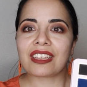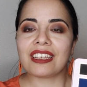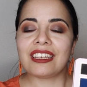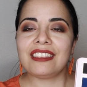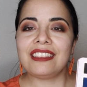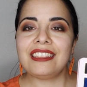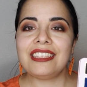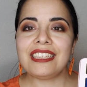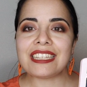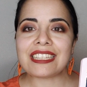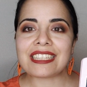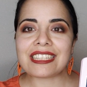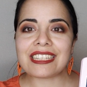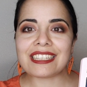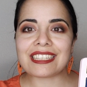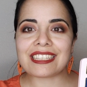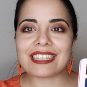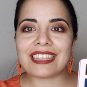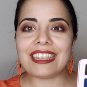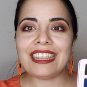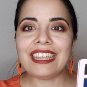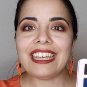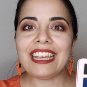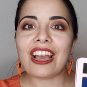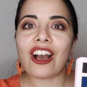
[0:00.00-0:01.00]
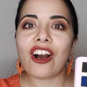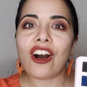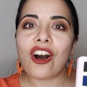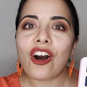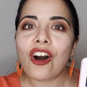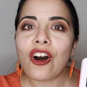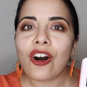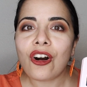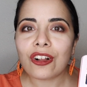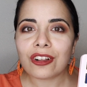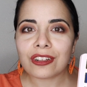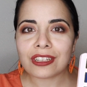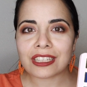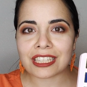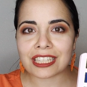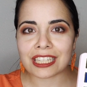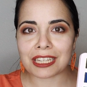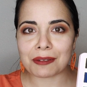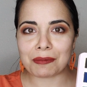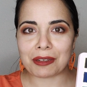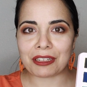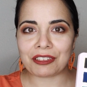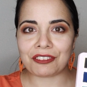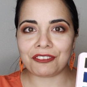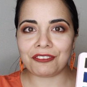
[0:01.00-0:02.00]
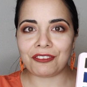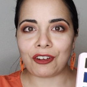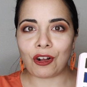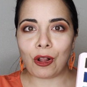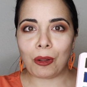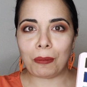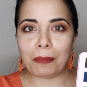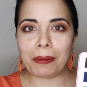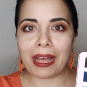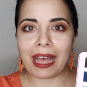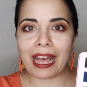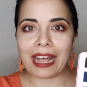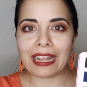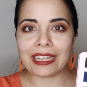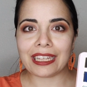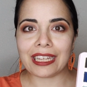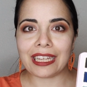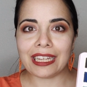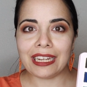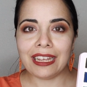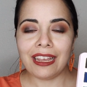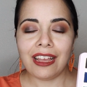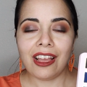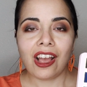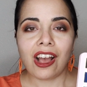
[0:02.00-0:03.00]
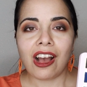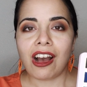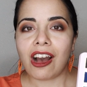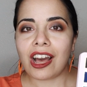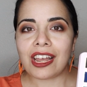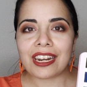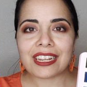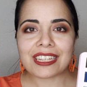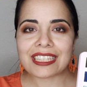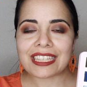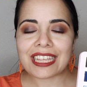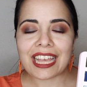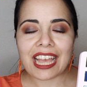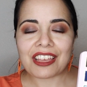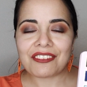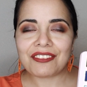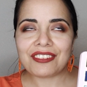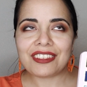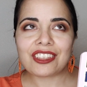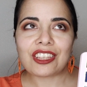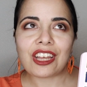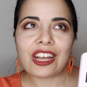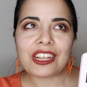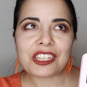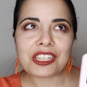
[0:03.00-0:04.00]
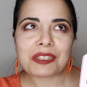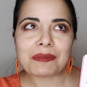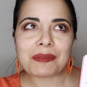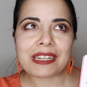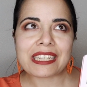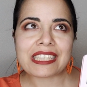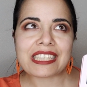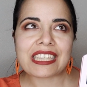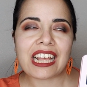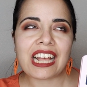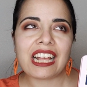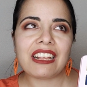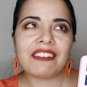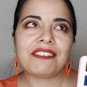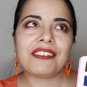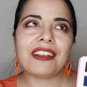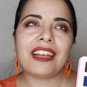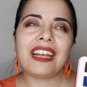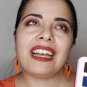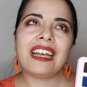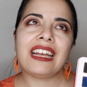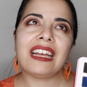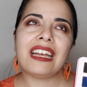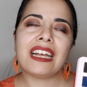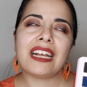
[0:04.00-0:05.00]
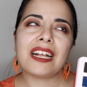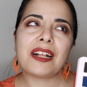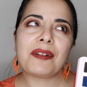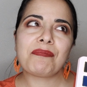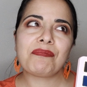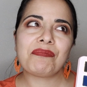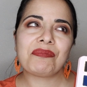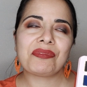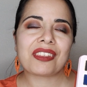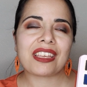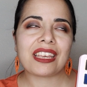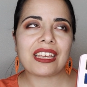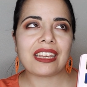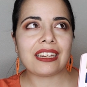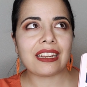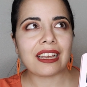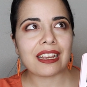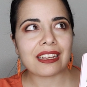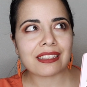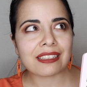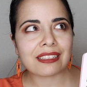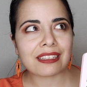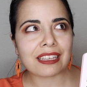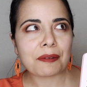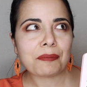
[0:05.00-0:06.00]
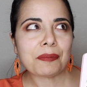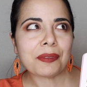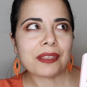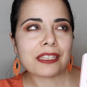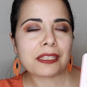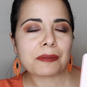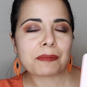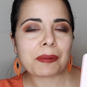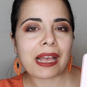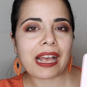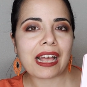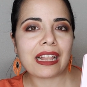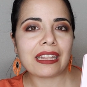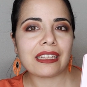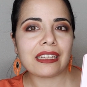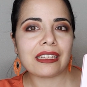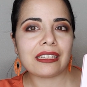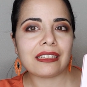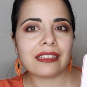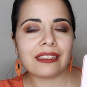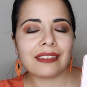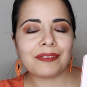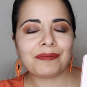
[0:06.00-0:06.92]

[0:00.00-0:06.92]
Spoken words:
This is the ultimate fall palette. Honestly, I even thought to myself, can I skip this palette?